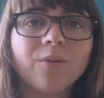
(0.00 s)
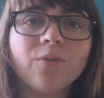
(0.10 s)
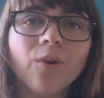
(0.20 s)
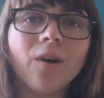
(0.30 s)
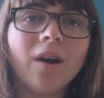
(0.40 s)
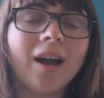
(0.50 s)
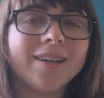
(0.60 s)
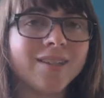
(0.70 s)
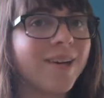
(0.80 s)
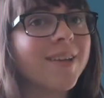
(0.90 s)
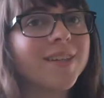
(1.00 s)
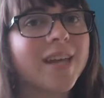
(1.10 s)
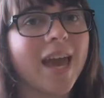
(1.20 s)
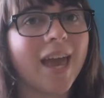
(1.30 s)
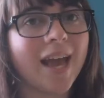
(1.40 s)
Before I started the
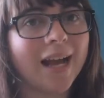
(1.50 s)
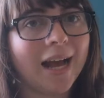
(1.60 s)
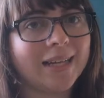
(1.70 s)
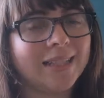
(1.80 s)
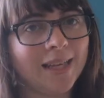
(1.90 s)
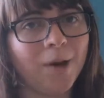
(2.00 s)
day, I set